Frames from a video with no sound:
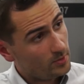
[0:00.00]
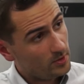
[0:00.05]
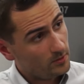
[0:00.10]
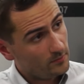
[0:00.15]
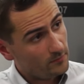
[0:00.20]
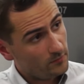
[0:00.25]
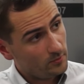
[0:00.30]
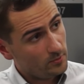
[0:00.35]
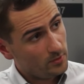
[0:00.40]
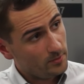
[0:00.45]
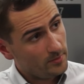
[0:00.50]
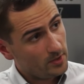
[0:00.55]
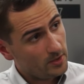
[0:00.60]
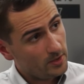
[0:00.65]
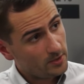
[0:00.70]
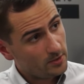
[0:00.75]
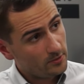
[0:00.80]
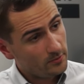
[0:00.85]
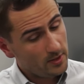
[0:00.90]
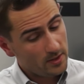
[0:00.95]
the
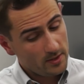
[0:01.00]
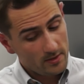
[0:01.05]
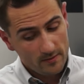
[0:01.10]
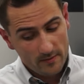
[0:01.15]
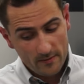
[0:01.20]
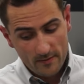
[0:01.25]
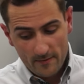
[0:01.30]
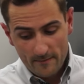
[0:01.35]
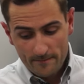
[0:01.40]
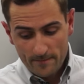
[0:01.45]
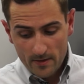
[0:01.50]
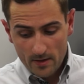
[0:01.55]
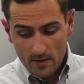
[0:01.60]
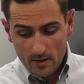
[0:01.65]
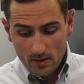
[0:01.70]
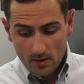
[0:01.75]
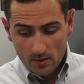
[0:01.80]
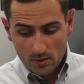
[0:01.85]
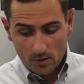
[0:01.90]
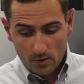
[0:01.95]
military.
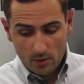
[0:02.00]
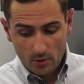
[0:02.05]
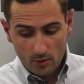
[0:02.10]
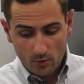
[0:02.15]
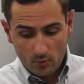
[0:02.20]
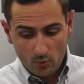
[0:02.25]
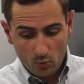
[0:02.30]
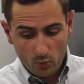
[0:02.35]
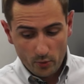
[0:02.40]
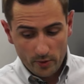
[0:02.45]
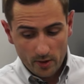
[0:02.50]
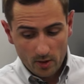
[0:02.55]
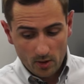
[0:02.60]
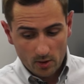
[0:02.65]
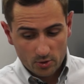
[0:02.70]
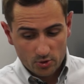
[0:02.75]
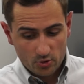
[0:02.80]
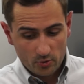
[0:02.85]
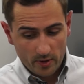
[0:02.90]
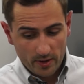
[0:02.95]
So we are
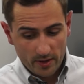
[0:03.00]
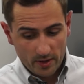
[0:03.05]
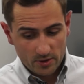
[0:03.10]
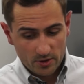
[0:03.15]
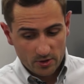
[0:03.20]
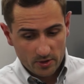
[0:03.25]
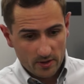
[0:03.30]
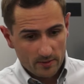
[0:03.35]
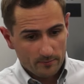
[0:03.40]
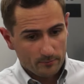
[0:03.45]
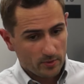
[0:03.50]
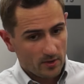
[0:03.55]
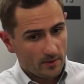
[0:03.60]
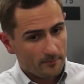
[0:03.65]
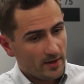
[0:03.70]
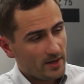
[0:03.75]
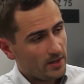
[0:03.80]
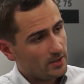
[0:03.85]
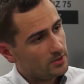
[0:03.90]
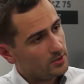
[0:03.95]
trying to
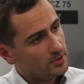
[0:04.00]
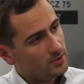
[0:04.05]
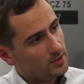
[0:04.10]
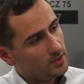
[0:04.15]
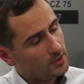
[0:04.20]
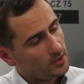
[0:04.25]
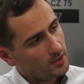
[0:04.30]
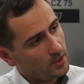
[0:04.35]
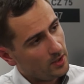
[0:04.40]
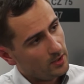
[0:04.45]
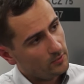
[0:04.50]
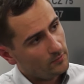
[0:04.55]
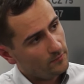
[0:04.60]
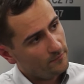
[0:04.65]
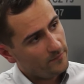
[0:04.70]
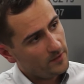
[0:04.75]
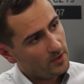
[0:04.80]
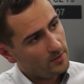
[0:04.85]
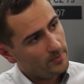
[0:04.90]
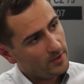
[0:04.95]
implement this kind of
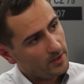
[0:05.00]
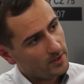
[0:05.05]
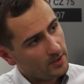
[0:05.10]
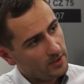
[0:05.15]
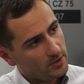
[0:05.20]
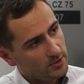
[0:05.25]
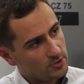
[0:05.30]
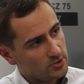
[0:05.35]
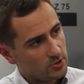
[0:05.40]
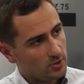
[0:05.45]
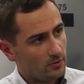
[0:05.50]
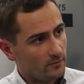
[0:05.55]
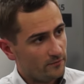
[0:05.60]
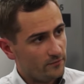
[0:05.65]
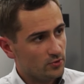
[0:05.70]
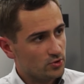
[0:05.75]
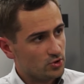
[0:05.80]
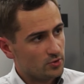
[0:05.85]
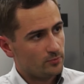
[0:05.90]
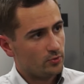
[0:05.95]
feedback into our
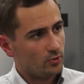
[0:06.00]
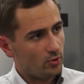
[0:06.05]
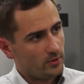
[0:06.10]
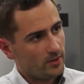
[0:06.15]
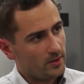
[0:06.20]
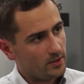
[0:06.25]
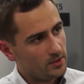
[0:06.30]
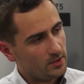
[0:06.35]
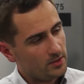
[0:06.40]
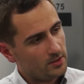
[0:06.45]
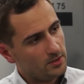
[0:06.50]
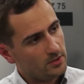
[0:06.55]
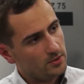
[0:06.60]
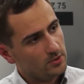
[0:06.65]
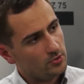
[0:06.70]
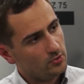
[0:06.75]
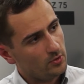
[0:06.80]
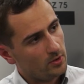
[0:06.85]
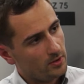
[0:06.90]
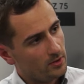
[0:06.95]
future products and
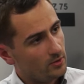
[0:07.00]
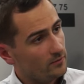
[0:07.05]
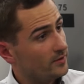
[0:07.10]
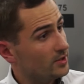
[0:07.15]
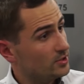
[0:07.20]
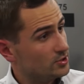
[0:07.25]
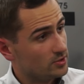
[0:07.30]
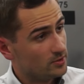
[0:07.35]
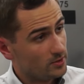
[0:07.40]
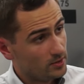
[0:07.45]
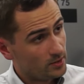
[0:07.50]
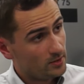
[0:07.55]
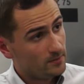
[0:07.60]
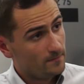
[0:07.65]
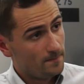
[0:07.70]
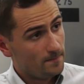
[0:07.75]
into our innovations.